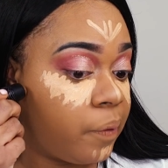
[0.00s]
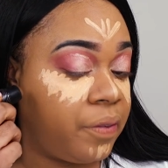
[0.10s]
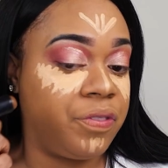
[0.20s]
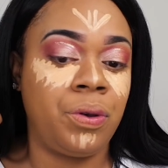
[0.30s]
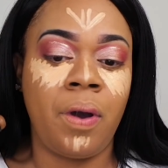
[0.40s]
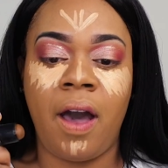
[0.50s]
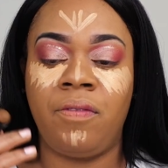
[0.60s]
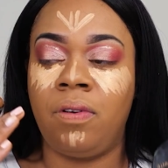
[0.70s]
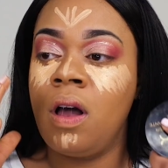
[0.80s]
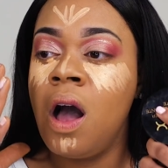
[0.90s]
If
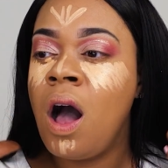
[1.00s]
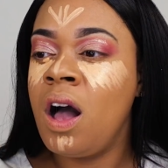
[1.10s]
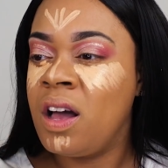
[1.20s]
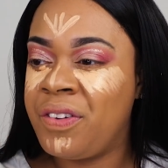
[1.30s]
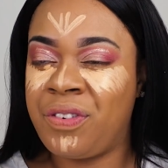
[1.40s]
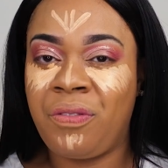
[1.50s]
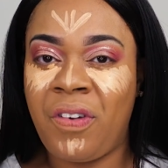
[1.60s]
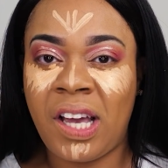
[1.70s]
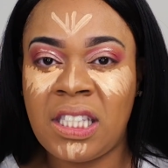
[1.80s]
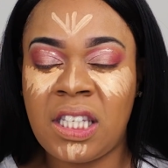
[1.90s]
your
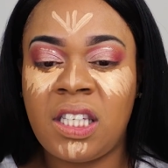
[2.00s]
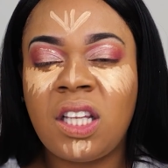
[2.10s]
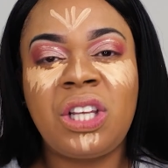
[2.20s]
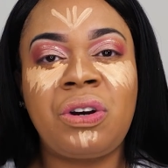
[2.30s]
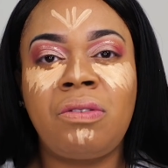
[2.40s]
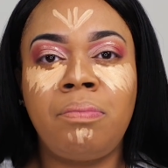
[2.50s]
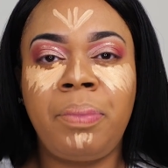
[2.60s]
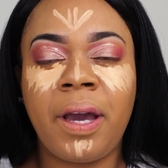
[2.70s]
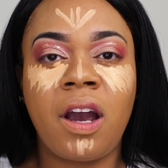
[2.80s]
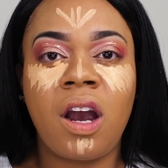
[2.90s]
face is a little
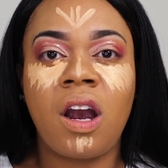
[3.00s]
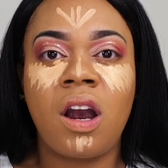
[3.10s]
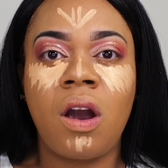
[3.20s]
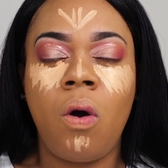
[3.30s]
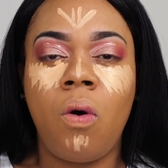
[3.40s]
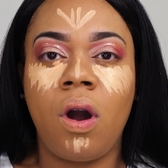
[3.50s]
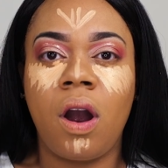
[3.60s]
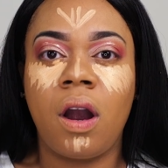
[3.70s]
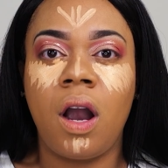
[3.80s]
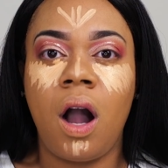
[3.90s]
bigger
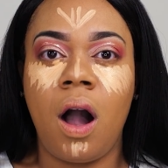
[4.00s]
or